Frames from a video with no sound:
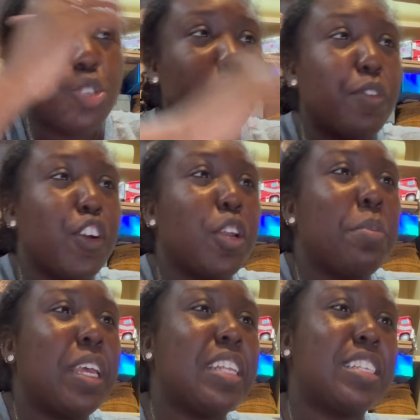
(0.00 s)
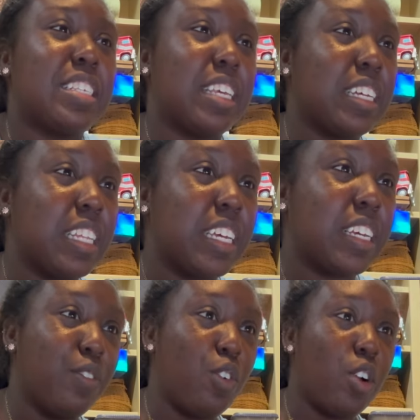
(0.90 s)
prefer to be in cyclic
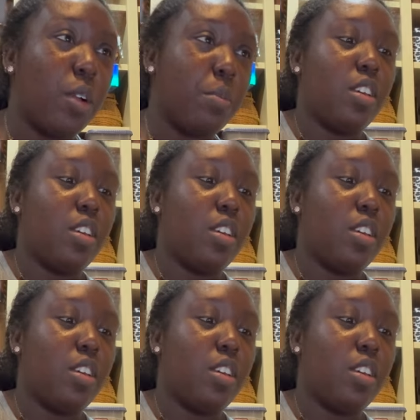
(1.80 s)
form?